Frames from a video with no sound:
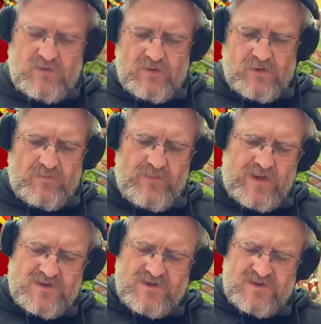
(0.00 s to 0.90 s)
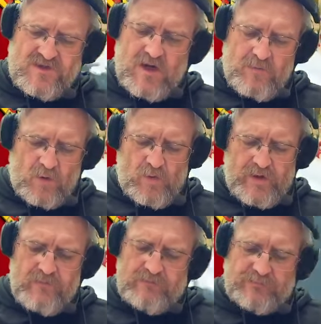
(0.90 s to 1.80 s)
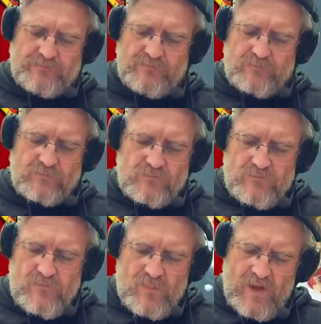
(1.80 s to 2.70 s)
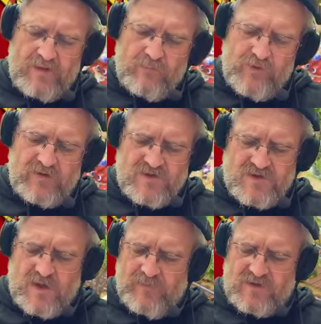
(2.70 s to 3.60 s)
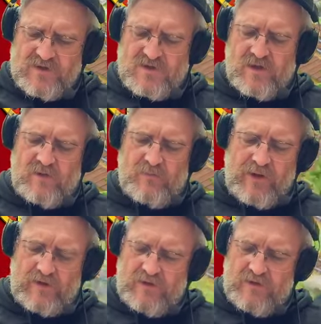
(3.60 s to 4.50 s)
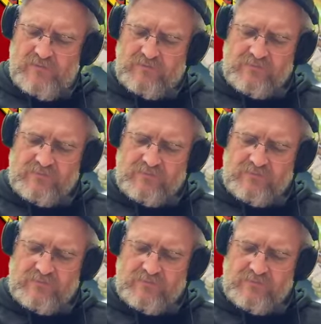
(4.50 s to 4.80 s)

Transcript: got. That's the summer one. I could bring the summer design back in.